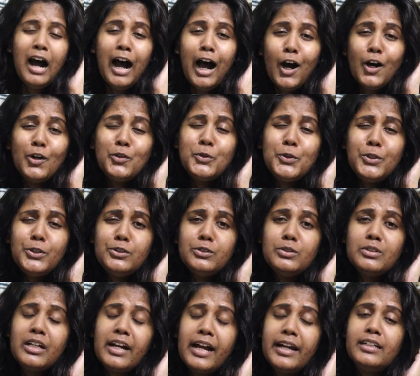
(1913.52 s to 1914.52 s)
How do
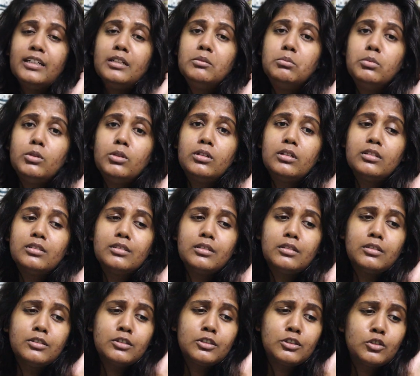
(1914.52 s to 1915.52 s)
you write a book
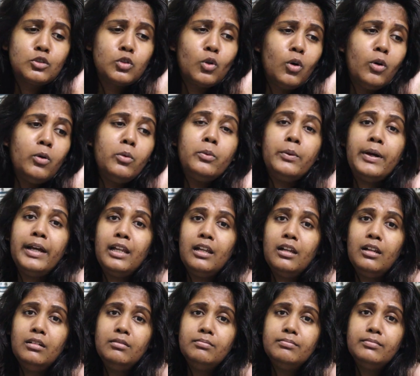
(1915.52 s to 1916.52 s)
so
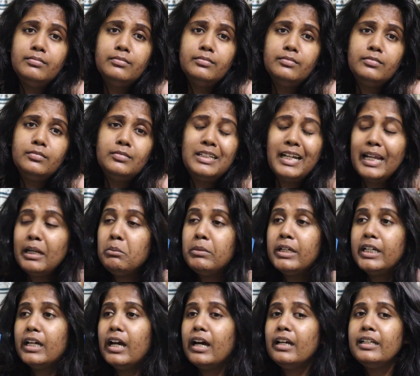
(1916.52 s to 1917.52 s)
well? Tell
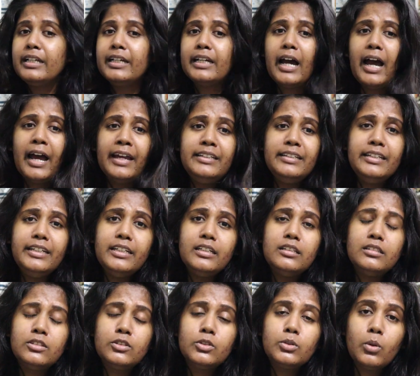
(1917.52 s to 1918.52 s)
me, I
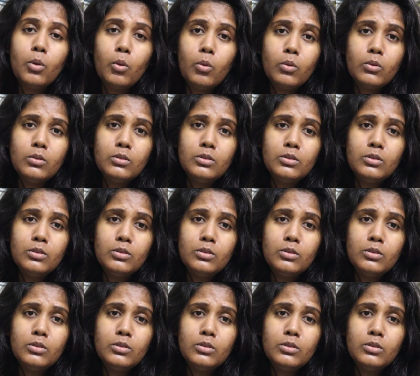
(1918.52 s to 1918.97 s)
need to know.